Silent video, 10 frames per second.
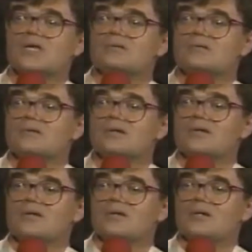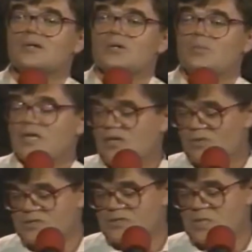late. But
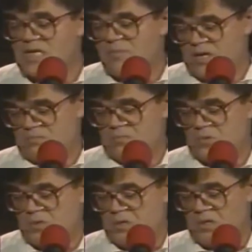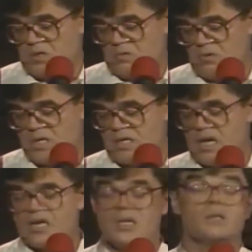he was steaming when he
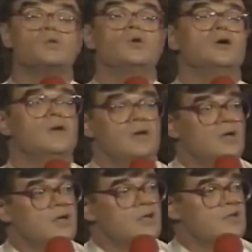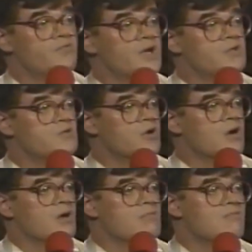got in the front
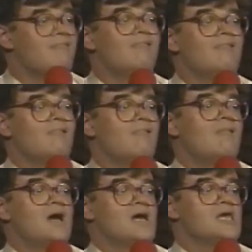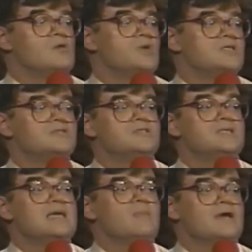door. He was
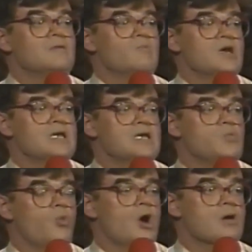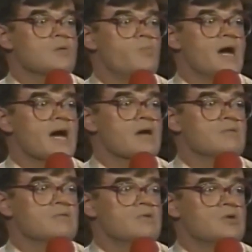steaming when he walked back